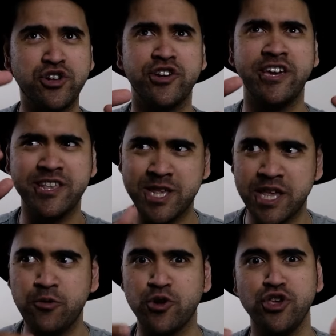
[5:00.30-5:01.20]
tricky to
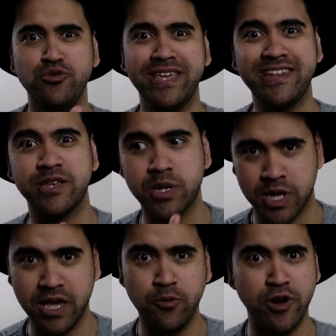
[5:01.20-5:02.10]
see what you need to
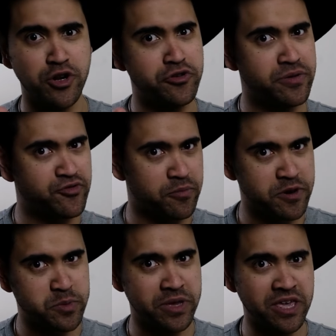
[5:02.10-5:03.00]
see when doing the
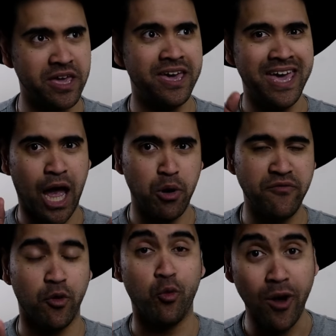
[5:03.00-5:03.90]
propless peek.
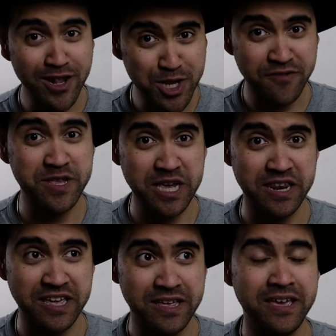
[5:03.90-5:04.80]
However, once you've seen
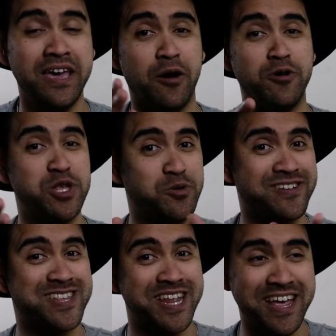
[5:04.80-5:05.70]
it and once you
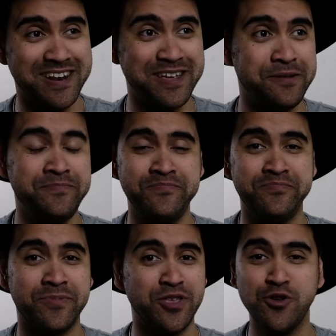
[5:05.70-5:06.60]
understand it,
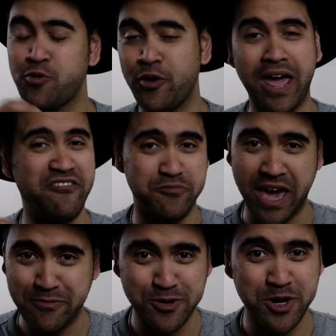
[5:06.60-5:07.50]
you won't ever be
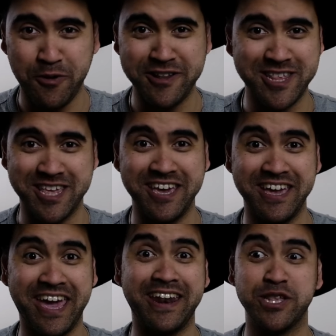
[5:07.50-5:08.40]
able to unsee it
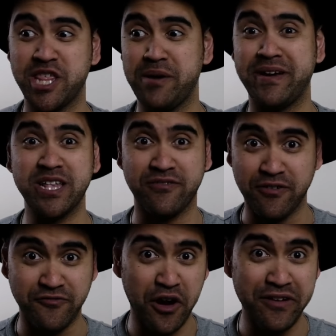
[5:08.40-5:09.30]
again. So that makes for
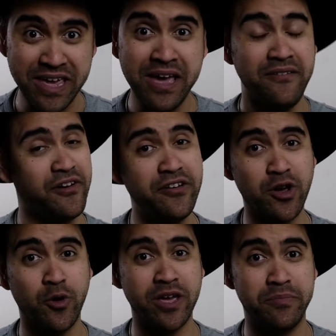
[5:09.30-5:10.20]
a very, very
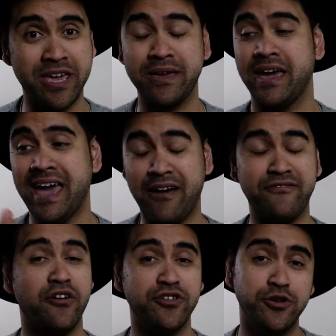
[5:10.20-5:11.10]
quick peek and
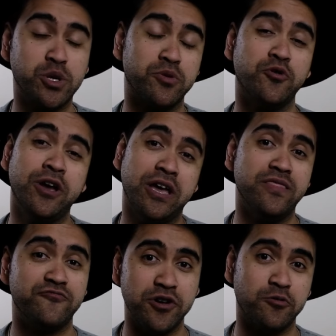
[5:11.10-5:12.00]
very usable in
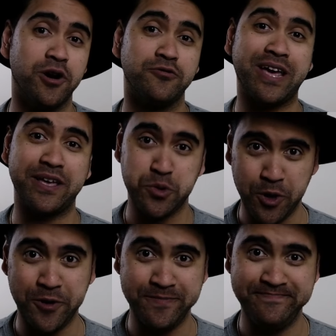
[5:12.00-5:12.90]
the real world as well.